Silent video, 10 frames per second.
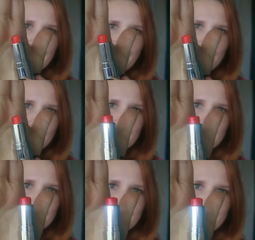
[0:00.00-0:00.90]
you go.
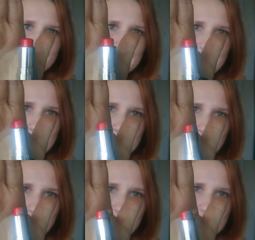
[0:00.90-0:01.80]
Camera
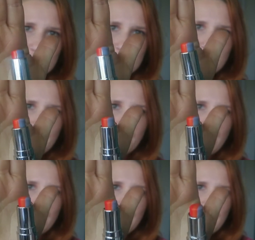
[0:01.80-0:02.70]
finally zoomed in on
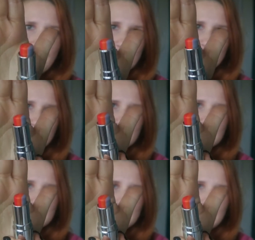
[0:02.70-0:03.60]
that. As you can
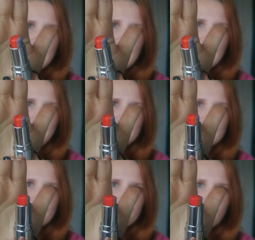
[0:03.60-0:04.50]
see, it has
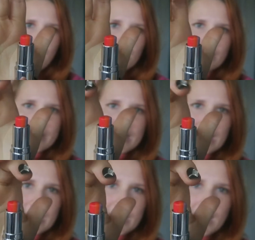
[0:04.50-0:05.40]
different colors
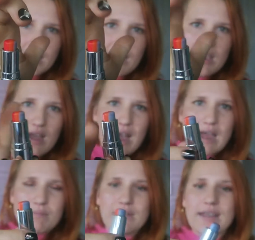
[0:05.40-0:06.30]
here.
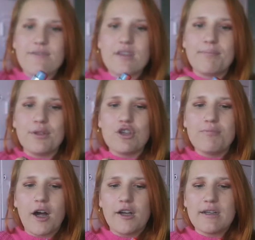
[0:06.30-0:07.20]
I believe the blue
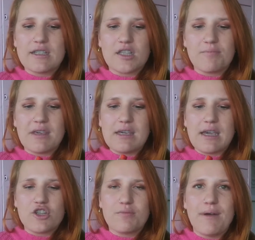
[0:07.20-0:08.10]
part is the
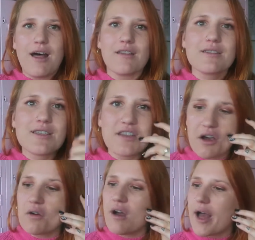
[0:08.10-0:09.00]
pH balance.
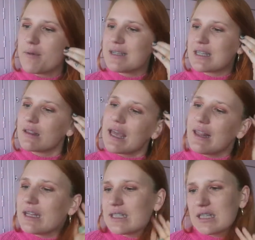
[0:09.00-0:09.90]
So it's a
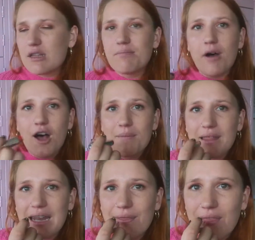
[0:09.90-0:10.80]
lightly tinted balm
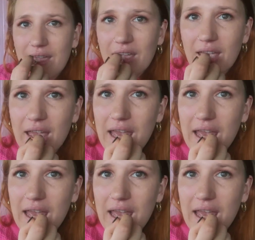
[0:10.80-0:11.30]
that I think